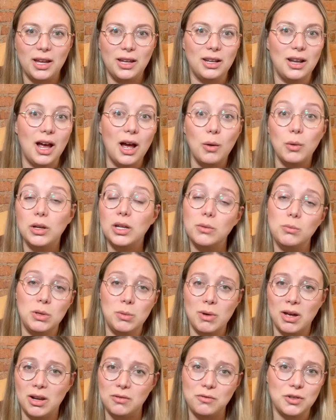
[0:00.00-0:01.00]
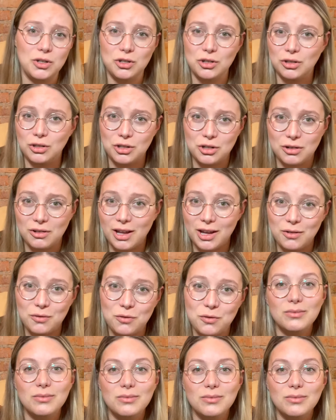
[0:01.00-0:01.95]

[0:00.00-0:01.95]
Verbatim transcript: and how it can be beneficial in your life.